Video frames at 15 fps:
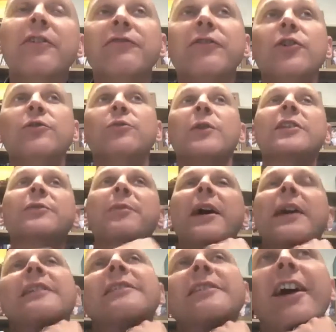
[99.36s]
food? We
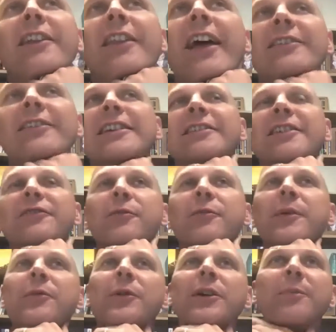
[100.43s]
spent, that's easy for me,
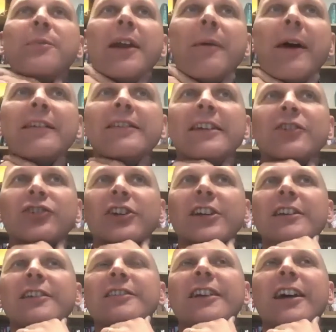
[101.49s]
we spent about 6
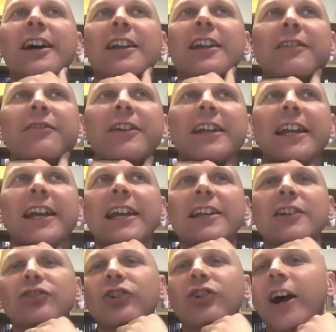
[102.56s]
years living in
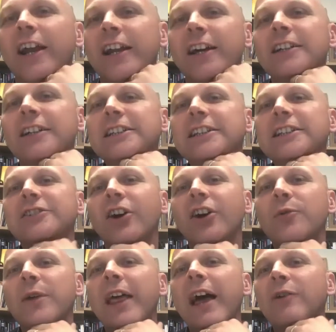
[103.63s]
China. So
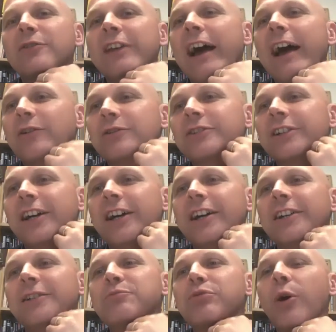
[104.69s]
without doubt,
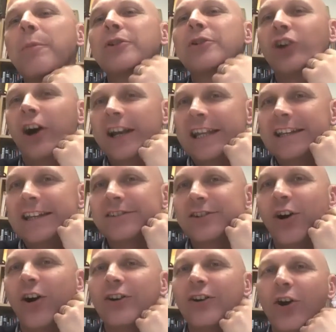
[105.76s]
proper Chinese,
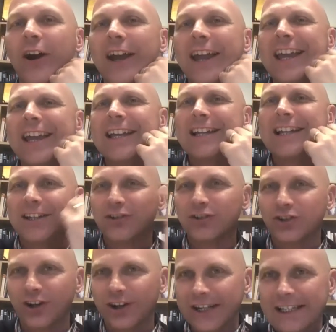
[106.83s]
not English
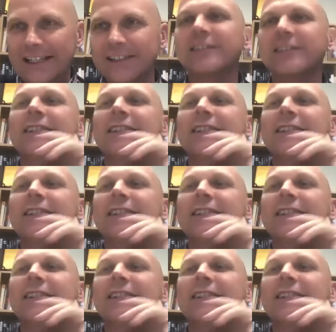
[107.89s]
Chinese,